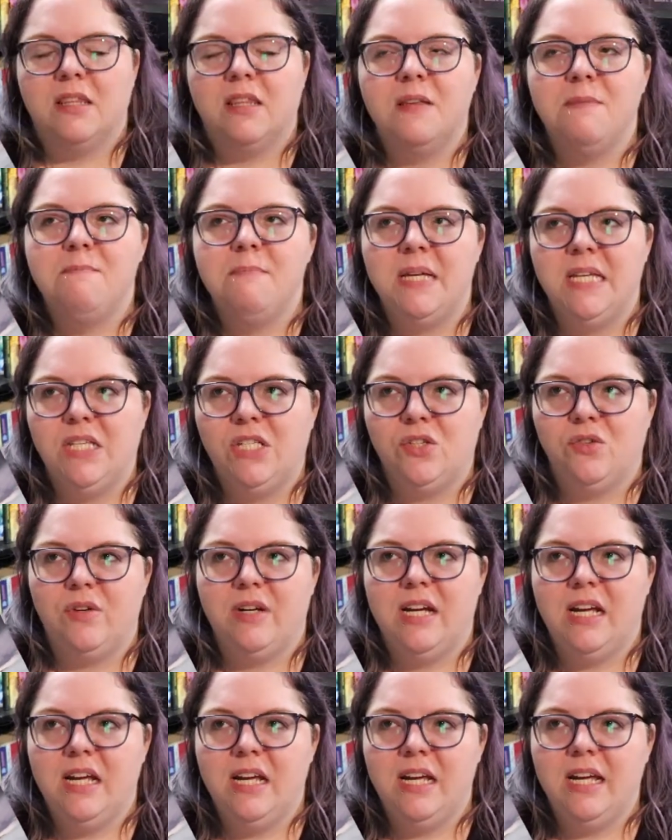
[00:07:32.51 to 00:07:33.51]
The
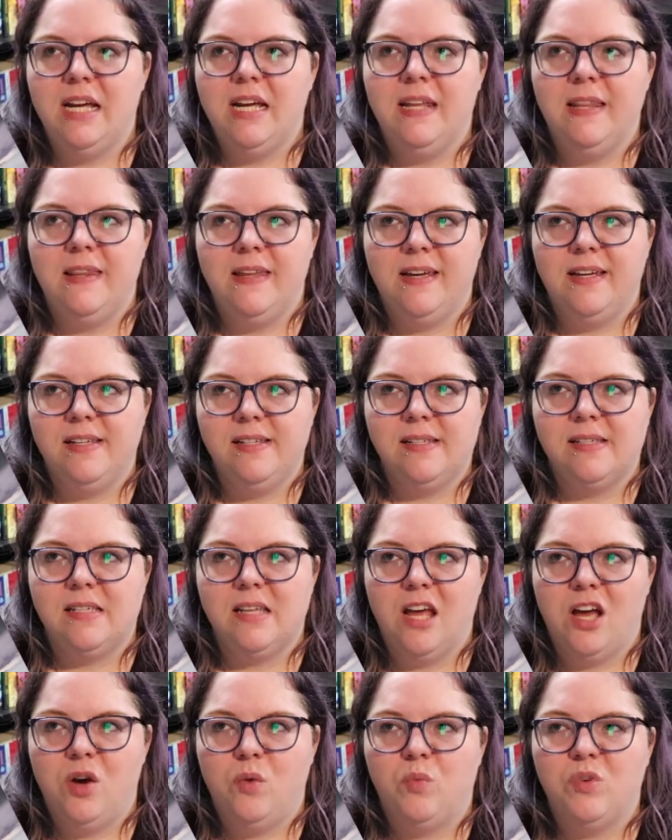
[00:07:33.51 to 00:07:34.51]
mystery in
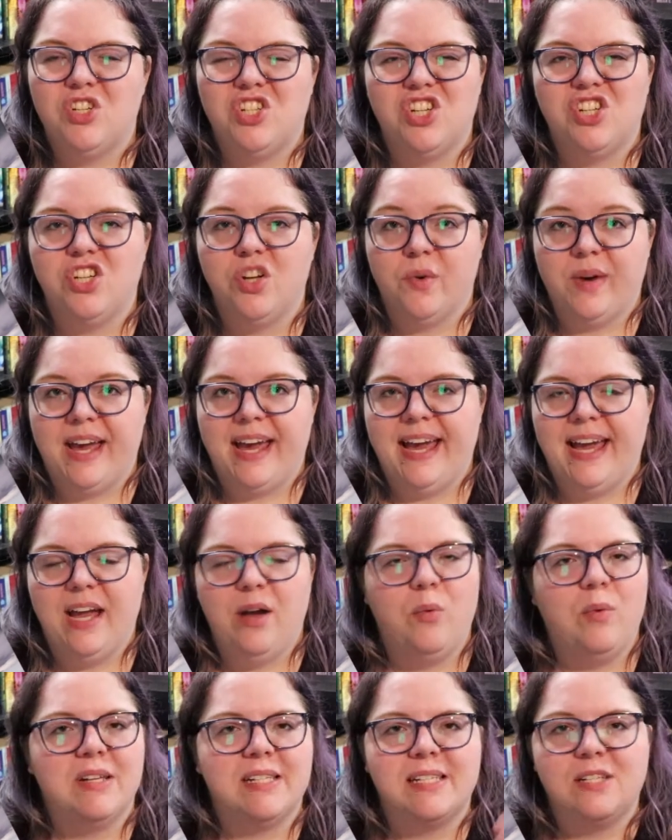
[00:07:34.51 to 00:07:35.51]
this was just okay.
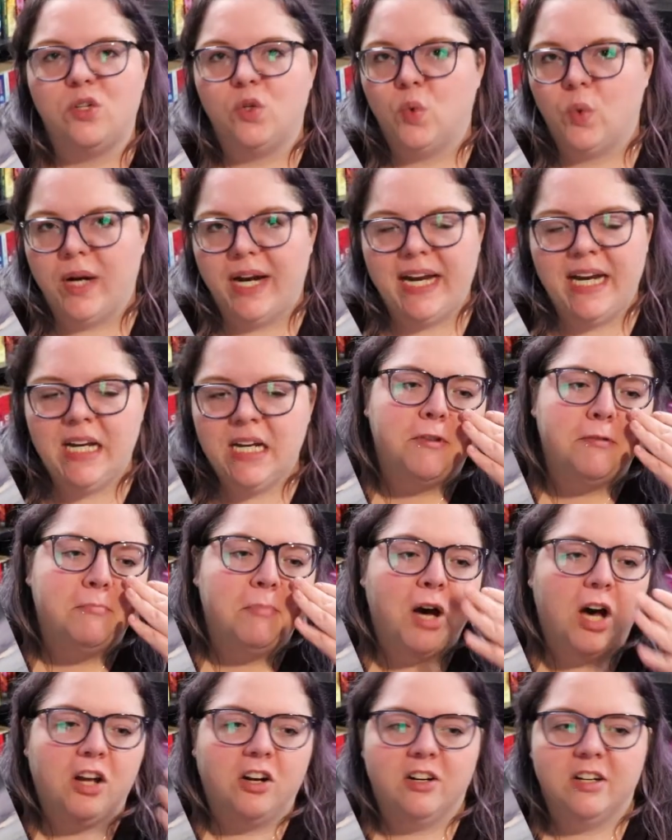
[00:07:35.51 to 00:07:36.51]
It wasn't great. The
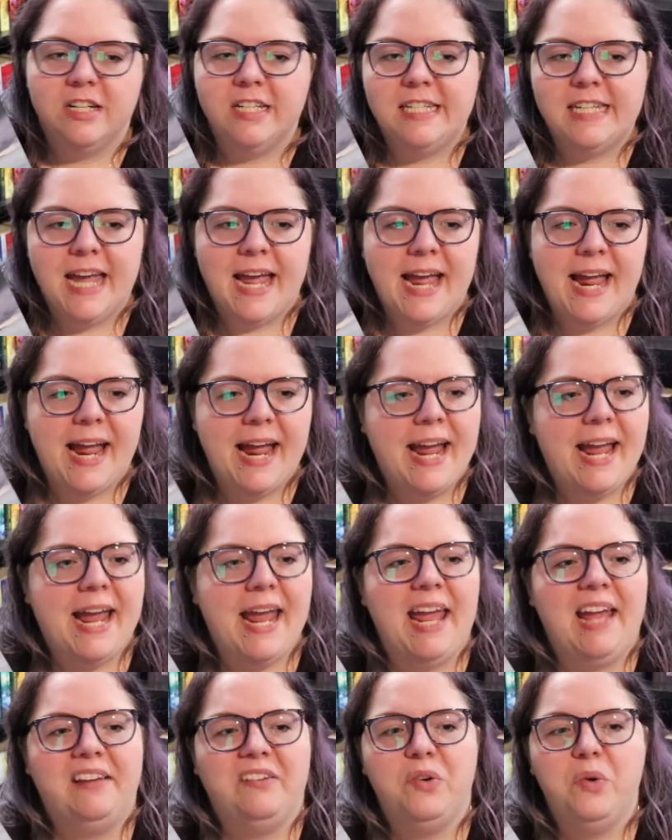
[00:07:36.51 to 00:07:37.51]
modern
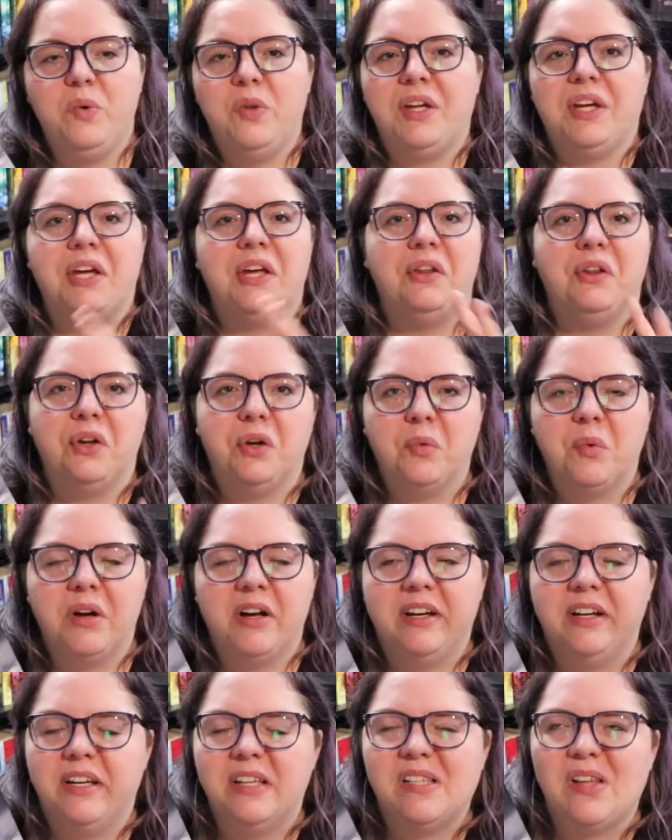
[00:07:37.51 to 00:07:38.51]
day, who the killer
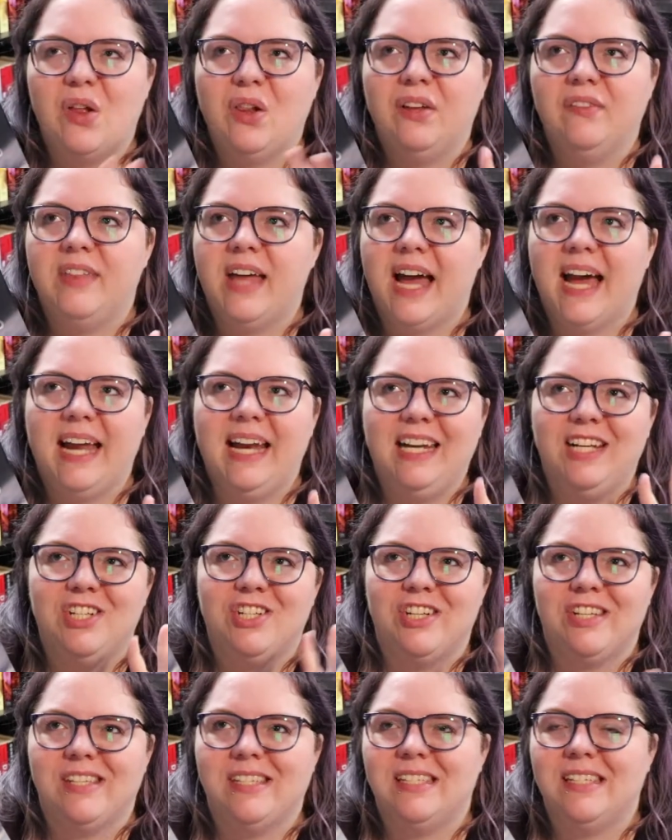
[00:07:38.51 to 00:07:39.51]
was, all of that, it
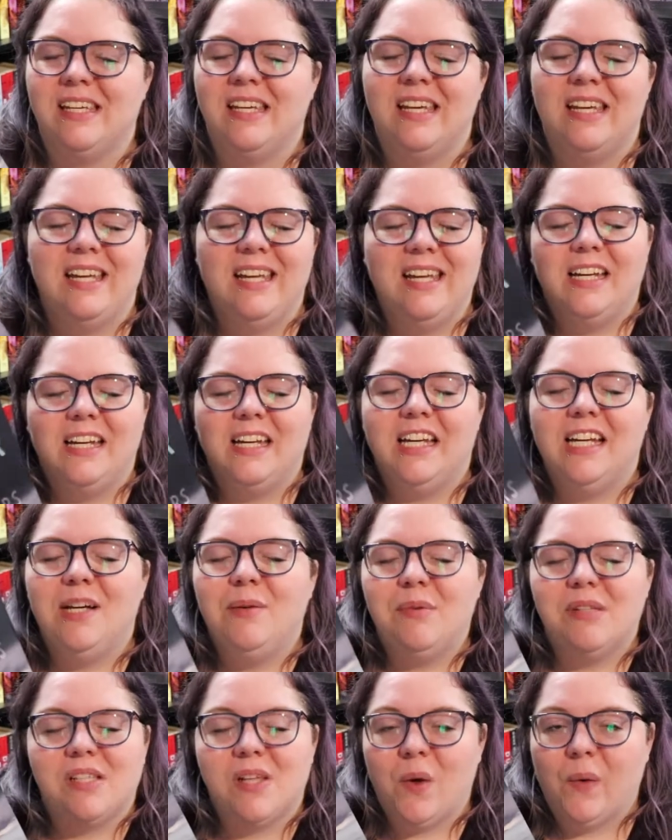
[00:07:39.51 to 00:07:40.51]
just,
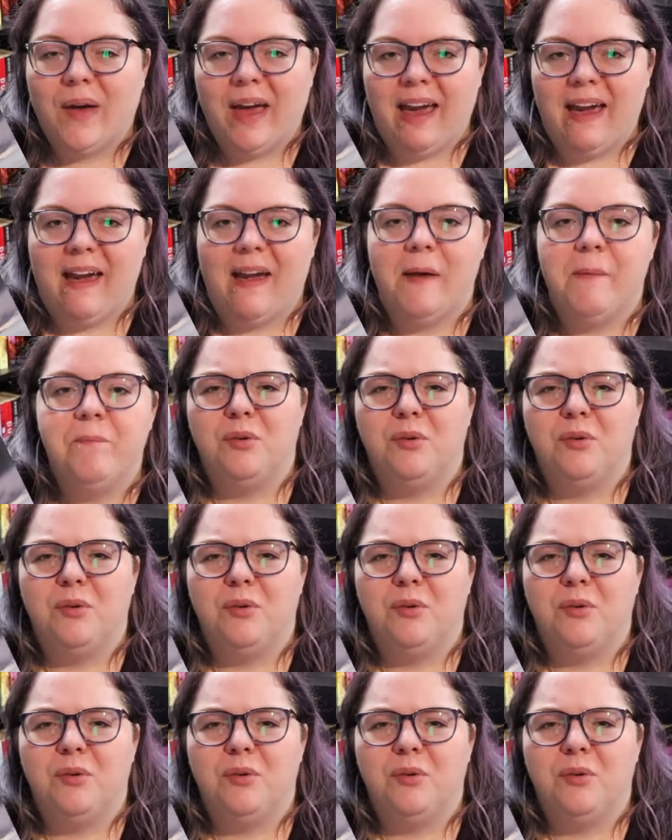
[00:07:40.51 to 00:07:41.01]
it was okay.